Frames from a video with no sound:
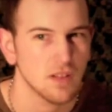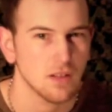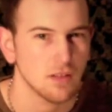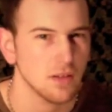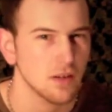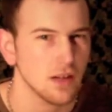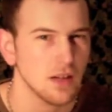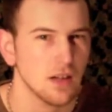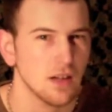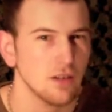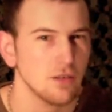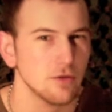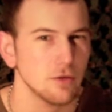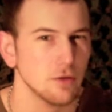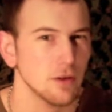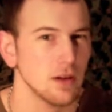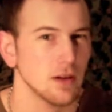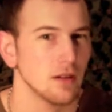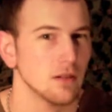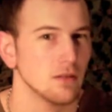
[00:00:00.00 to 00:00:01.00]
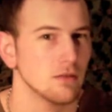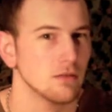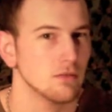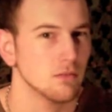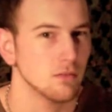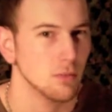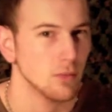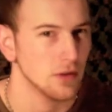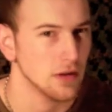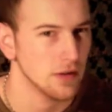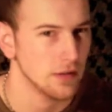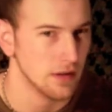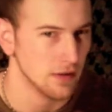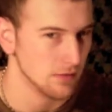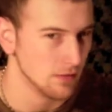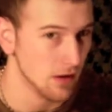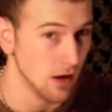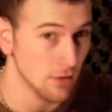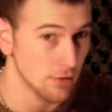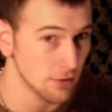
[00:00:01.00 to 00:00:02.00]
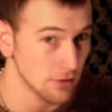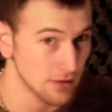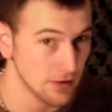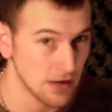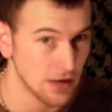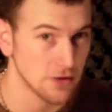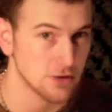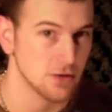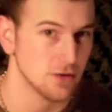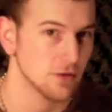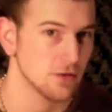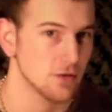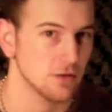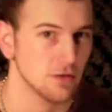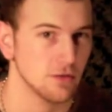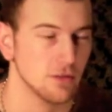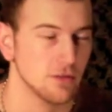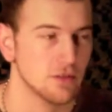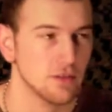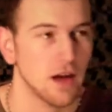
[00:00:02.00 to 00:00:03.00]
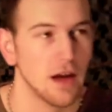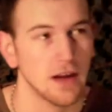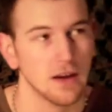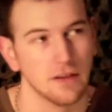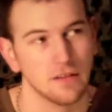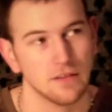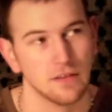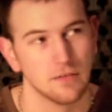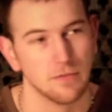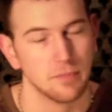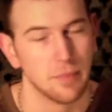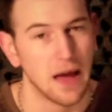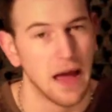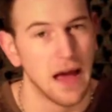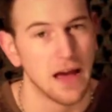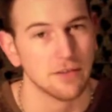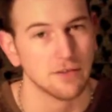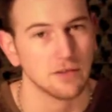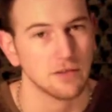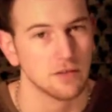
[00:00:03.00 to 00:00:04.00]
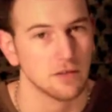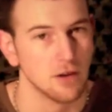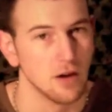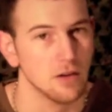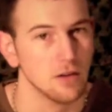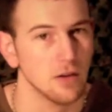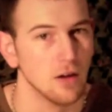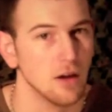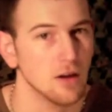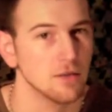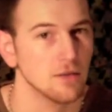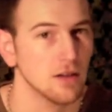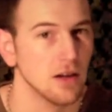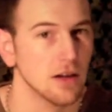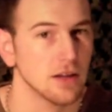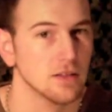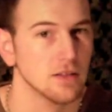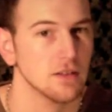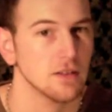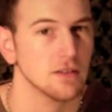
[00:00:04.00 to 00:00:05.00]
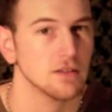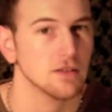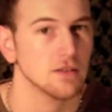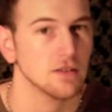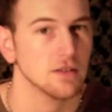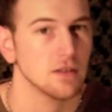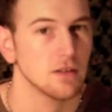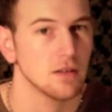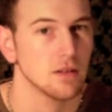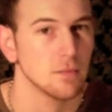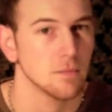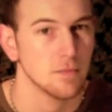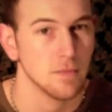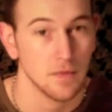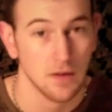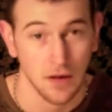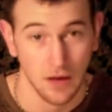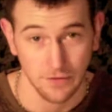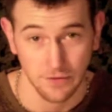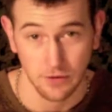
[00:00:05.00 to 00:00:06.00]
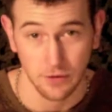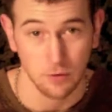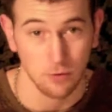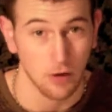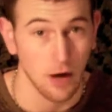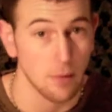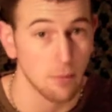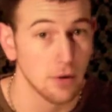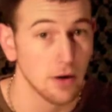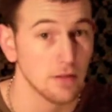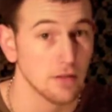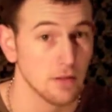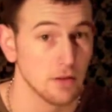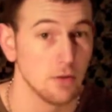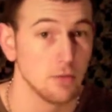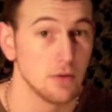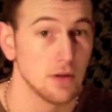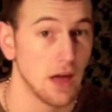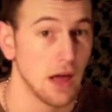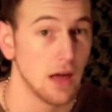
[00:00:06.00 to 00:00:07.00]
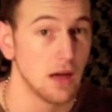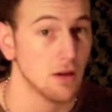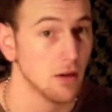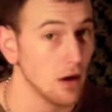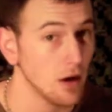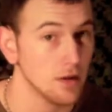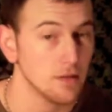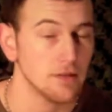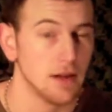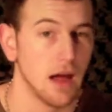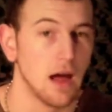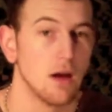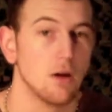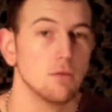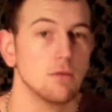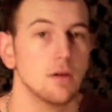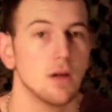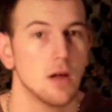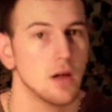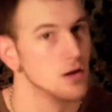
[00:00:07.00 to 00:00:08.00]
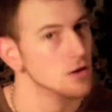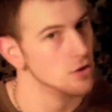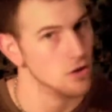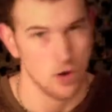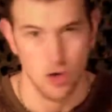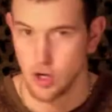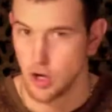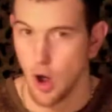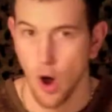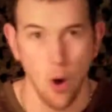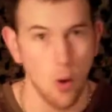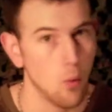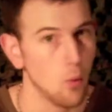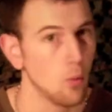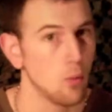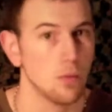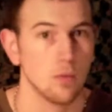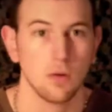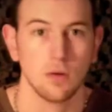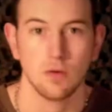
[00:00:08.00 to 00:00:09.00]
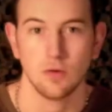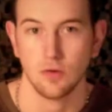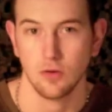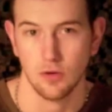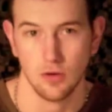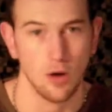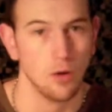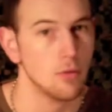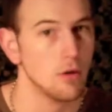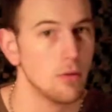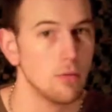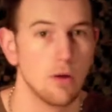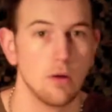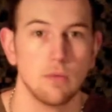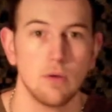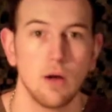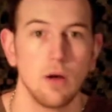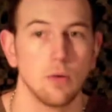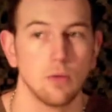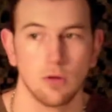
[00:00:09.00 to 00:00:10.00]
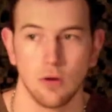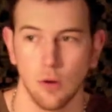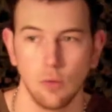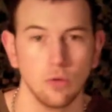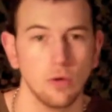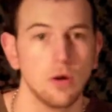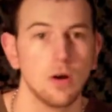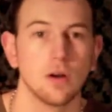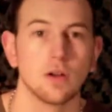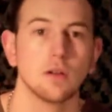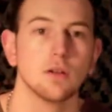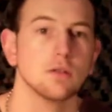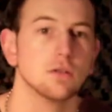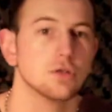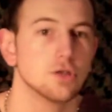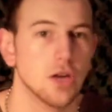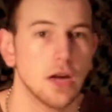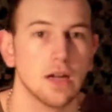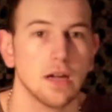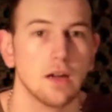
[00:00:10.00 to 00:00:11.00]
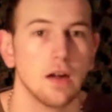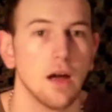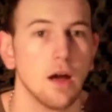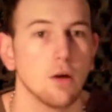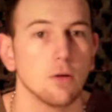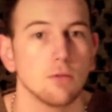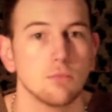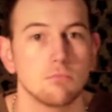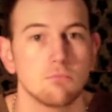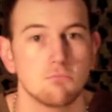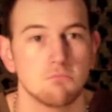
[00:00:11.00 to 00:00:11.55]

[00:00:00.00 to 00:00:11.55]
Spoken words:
Look at history. When other nations or societies have passed gun laws like this, has the crime rate in the UK gone down? No. No, no, no, no. Go look. Check it out.